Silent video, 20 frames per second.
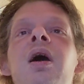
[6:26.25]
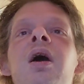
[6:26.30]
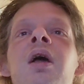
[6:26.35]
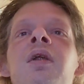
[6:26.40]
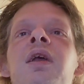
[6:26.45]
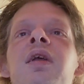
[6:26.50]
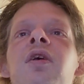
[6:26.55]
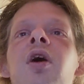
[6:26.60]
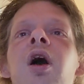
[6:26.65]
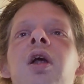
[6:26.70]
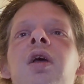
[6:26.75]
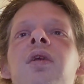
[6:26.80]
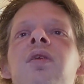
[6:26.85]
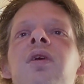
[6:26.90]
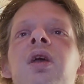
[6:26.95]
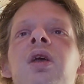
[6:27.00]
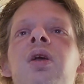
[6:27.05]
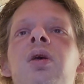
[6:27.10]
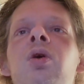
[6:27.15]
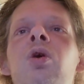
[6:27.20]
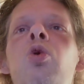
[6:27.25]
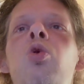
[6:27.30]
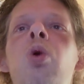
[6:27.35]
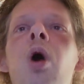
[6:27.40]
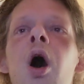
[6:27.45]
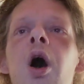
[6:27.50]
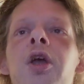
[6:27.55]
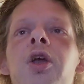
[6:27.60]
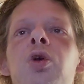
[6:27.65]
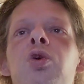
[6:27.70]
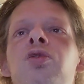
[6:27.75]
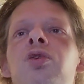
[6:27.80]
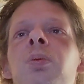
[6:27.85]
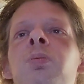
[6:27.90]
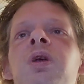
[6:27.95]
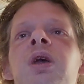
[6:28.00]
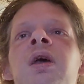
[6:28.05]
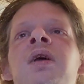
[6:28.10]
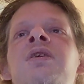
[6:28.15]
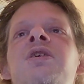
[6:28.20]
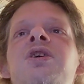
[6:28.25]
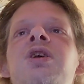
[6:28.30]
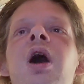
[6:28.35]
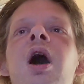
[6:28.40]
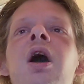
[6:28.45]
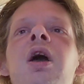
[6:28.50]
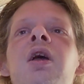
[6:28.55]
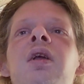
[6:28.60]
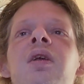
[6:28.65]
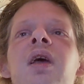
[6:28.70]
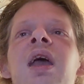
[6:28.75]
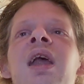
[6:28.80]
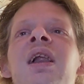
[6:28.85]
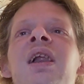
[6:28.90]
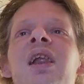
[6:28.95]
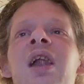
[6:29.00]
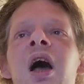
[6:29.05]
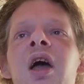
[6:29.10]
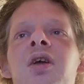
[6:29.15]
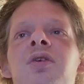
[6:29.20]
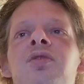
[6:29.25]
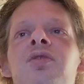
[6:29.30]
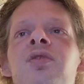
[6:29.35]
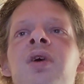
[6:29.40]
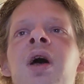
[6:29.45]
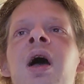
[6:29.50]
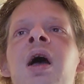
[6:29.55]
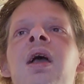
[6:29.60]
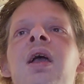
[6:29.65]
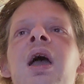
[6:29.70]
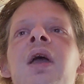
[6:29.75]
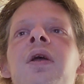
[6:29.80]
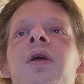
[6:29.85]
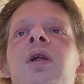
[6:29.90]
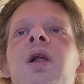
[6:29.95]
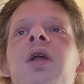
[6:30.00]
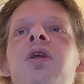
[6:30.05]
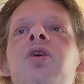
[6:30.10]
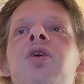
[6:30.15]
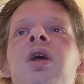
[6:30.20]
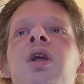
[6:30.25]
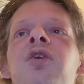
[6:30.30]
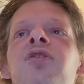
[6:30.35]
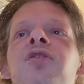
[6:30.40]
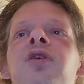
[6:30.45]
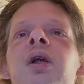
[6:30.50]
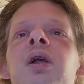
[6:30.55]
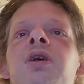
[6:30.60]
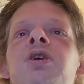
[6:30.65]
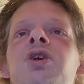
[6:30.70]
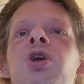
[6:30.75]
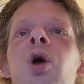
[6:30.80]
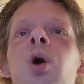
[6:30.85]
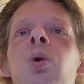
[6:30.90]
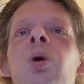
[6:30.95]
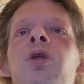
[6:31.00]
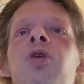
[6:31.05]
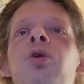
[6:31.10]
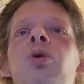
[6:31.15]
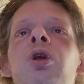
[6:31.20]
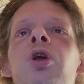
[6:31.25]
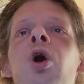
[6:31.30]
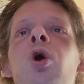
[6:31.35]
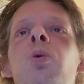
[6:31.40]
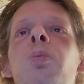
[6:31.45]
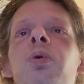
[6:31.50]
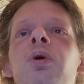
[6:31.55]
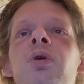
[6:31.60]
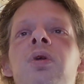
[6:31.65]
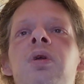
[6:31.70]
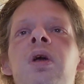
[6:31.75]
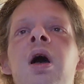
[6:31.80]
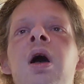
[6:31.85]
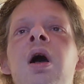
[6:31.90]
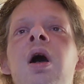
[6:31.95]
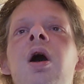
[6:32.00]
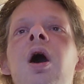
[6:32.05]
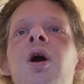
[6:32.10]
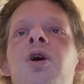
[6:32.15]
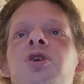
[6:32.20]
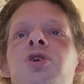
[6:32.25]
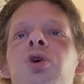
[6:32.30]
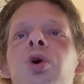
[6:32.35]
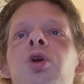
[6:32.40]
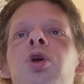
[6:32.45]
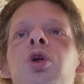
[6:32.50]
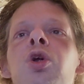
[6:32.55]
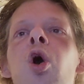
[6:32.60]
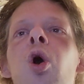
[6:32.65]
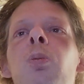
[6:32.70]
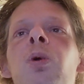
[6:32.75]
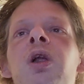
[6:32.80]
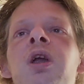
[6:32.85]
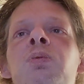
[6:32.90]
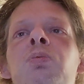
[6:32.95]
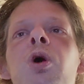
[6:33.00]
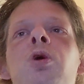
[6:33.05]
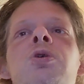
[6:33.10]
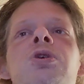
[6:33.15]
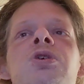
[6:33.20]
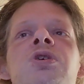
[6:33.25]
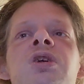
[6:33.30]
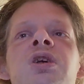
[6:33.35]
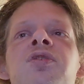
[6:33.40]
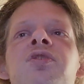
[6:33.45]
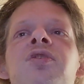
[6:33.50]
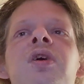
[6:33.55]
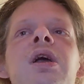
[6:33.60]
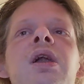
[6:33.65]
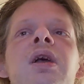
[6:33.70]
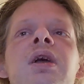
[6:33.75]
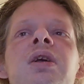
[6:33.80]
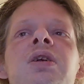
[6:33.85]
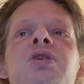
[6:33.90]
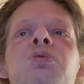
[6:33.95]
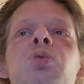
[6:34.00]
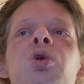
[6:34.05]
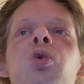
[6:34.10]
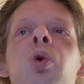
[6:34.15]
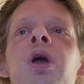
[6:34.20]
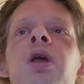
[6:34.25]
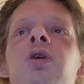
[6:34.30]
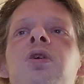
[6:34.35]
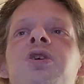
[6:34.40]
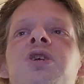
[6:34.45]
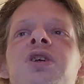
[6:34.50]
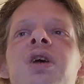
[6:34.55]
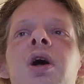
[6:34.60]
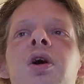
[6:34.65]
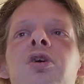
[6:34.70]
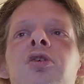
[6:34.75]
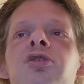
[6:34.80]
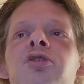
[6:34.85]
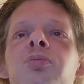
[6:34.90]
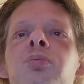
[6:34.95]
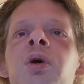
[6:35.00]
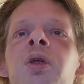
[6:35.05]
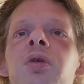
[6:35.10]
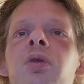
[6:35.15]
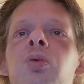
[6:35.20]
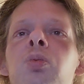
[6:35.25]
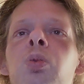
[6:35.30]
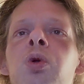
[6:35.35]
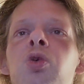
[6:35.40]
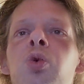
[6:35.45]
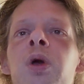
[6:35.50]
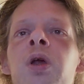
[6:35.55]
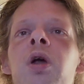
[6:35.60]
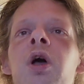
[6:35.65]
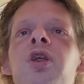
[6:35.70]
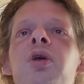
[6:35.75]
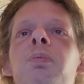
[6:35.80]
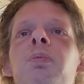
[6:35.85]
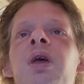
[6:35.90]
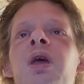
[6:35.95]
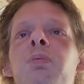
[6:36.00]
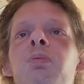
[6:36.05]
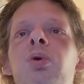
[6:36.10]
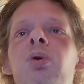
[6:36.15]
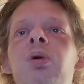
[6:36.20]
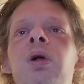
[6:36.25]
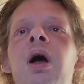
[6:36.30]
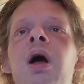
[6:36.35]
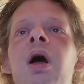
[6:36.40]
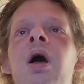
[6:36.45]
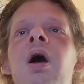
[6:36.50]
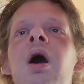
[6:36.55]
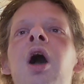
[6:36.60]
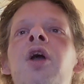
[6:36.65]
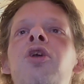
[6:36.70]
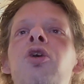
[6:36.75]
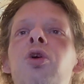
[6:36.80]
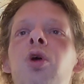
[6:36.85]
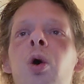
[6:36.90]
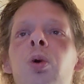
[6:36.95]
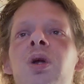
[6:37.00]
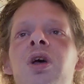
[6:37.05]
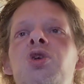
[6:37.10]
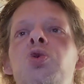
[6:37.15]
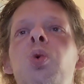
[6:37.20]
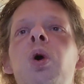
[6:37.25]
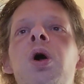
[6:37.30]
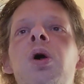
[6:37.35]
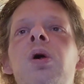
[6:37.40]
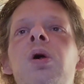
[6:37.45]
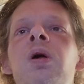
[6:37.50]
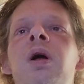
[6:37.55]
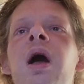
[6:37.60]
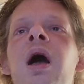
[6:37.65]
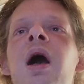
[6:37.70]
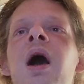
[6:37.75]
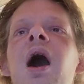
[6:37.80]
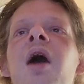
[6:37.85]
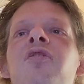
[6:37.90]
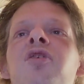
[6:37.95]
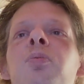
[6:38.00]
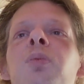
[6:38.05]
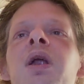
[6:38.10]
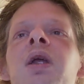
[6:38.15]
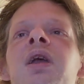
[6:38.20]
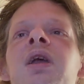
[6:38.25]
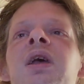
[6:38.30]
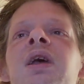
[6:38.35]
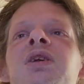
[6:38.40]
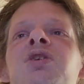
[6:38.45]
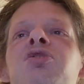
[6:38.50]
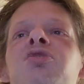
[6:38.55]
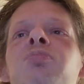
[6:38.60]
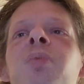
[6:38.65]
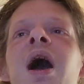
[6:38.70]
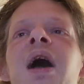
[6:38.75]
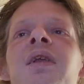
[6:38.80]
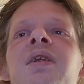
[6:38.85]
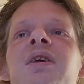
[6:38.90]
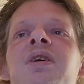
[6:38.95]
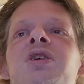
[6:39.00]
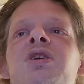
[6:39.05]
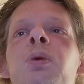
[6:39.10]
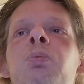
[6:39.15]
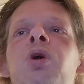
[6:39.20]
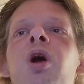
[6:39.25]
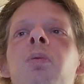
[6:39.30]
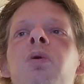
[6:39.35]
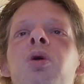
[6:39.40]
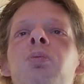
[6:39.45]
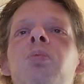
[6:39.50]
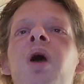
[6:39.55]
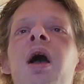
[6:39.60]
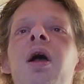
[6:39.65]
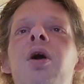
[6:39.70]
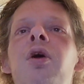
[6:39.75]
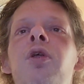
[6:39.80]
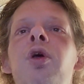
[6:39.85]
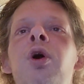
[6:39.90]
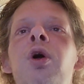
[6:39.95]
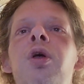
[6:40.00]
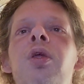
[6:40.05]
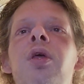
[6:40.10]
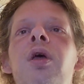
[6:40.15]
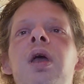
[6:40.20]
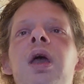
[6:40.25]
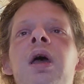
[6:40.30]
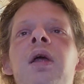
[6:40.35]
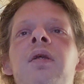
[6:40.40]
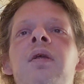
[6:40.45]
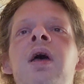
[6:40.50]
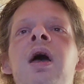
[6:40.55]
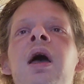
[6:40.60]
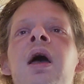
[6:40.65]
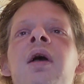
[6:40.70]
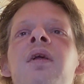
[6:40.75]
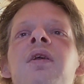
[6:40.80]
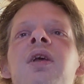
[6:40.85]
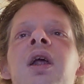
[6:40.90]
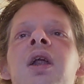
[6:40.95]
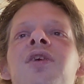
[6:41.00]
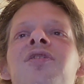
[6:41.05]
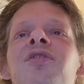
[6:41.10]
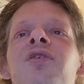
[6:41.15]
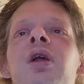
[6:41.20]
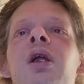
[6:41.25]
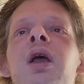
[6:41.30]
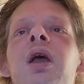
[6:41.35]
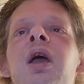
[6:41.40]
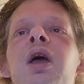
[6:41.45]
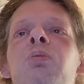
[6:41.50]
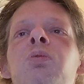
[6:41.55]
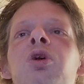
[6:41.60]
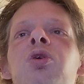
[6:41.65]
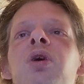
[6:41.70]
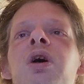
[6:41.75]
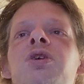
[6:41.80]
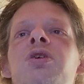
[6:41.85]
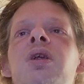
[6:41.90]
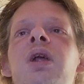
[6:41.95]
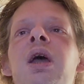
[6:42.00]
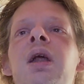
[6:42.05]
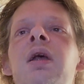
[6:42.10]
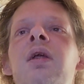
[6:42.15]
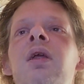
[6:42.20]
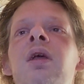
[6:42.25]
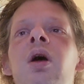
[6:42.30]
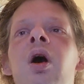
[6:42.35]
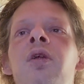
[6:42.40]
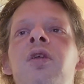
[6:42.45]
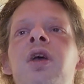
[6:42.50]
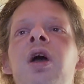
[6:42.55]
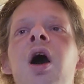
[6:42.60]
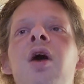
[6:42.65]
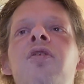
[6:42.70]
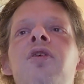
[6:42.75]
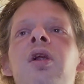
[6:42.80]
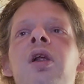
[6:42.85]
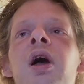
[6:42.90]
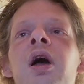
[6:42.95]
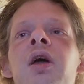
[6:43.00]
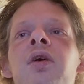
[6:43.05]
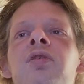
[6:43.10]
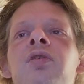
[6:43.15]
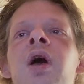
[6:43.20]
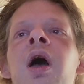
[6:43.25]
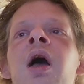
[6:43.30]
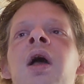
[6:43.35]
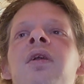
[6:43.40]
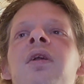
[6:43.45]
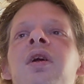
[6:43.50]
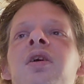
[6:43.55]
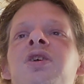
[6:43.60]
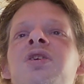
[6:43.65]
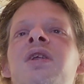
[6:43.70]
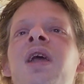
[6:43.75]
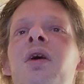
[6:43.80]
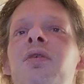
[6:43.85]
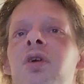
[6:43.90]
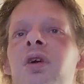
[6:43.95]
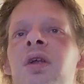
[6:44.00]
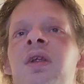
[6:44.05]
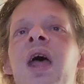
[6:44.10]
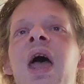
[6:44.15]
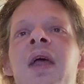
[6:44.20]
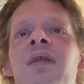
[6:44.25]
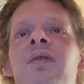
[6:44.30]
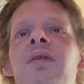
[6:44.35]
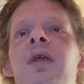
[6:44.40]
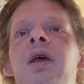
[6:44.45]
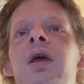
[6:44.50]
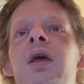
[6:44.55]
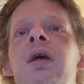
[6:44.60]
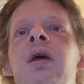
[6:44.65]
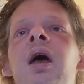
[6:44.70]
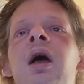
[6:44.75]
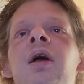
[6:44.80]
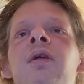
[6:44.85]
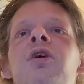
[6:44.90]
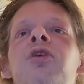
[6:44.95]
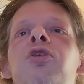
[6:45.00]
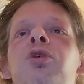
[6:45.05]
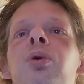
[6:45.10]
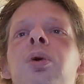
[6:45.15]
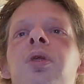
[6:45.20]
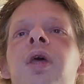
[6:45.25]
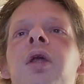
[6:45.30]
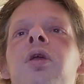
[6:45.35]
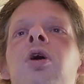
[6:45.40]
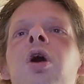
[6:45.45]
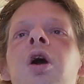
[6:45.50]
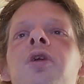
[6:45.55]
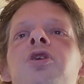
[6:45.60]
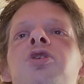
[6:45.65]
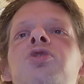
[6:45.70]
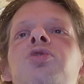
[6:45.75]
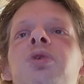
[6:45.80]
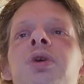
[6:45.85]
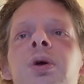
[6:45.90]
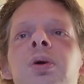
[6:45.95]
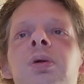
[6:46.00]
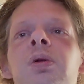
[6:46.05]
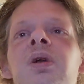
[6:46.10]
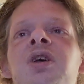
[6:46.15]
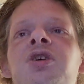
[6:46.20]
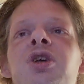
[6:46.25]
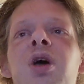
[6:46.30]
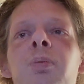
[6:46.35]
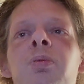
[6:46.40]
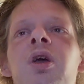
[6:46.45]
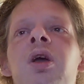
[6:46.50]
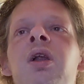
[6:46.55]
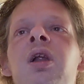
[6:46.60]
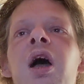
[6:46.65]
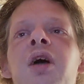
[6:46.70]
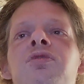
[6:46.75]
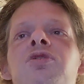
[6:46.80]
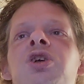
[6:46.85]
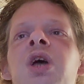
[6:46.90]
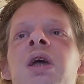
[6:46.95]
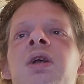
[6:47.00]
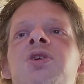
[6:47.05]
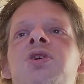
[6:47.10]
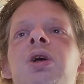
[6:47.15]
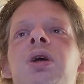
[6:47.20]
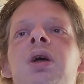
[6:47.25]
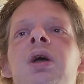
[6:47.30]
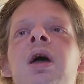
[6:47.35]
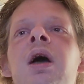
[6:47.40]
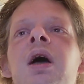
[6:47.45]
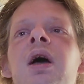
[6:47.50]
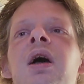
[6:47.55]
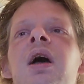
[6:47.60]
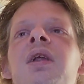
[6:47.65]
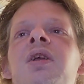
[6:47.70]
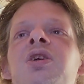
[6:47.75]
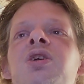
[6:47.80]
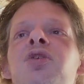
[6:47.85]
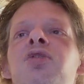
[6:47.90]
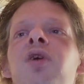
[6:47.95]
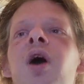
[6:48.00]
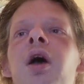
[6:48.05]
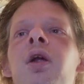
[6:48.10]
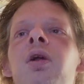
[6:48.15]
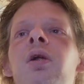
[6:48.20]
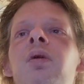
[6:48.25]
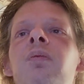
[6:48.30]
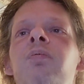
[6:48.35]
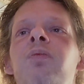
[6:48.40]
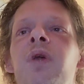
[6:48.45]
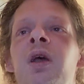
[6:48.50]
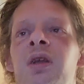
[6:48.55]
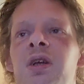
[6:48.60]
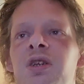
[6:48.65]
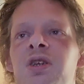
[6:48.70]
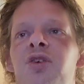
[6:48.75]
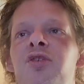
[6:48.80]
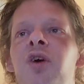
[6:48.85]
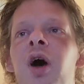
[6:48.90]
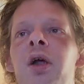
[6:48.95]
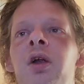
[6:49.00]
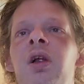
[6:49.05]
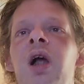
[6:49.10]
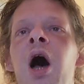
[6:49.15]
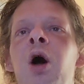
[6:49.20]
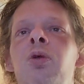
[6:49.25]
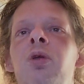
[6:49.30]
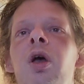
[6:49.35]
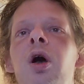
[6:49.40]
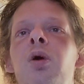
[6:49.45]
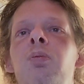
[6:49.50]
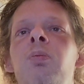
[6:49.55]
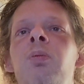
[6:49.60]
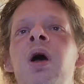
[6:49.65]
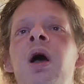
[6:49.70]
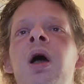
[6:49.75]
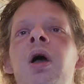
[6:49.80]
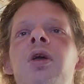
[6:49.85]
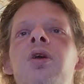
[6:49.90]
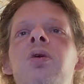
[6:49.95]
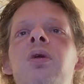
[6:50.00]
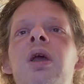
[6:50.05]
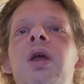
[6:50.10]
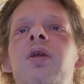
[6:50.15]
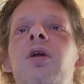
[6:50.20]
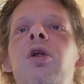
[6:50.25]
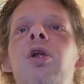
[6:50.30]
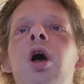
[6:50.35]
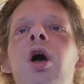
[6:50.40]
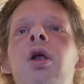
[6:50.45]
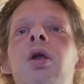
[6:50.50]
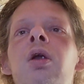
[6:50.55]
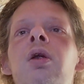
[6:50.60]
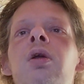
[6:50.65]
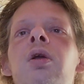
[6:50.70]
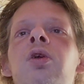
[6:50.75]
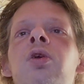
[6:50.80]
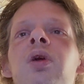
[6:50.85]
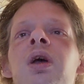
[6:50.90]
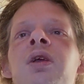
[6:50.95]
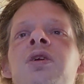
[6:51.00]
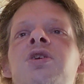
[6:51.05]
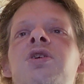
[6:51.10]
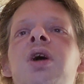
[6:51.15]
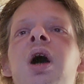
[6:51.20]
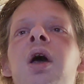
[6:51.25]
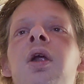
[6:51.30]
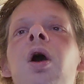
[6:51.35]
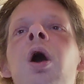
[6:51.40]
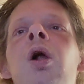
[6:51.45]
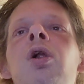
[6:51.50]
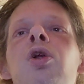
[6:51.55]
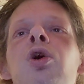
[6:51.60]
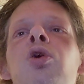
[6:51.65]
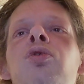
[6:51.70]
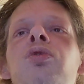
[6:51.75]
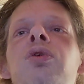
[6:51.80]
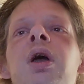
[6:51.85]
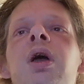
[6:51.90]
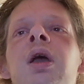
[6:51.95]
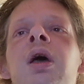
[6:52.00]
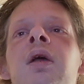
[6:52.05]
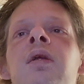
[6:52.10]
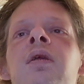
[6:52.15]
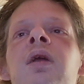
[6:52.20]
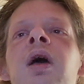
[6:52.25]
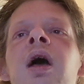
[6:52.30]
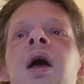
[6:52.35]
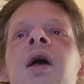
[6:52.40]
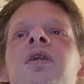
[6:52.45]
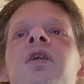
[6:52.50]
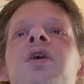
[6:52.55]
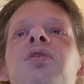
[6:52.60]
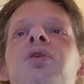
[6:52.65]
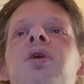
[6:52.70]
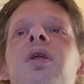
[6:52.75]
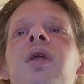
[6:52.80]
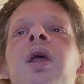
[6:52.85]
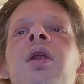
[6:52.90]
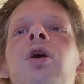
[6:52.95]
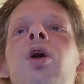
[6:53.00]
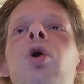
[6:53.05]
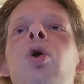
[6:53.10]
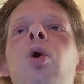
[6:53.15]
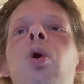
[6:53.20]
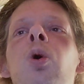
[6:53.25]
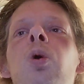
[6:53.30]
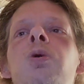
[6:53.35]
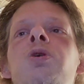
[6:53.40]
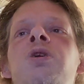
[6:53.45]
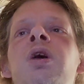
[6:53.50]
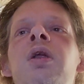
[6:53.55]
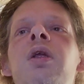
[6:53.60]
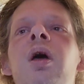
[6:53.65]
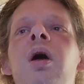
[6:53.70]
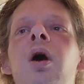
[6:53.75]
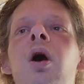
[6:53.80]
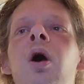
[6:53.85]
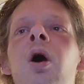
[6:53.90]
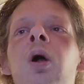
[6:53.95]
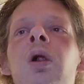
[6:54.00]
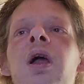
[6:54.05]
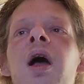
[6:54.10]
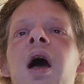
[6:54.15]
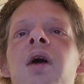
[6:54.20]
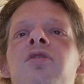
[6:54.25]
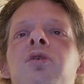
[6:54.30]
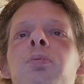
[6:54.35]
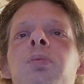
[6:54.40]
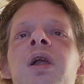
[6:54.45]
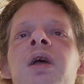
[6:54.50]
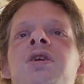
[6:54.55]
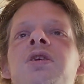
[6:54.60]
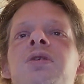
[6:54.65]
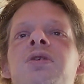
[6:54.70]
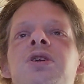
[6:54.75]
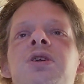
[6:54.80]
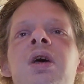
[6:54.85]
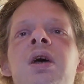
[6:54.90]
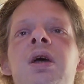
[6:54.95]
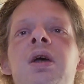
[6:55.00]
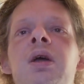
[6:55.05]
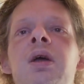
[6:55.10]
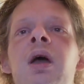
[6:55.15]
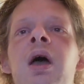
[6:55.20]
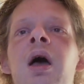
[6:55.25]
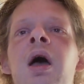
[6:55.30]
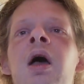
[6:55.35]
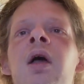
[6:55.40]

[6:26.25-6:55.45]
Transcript: An eternity. Who are you from the inside, in life? Can you let your inner feelings go into the open? Also, your normal emotions and feelings, between yourself, but between other people, on your own as well. After many years of madness, I'm coming back on earth again. The inner feeling can be resonated on the afterlife. There is never an ending. The truth that God is real is something life-changing. It is the final outcome. You need to learn your inside all over again. Different inner cores that all have a place to stay.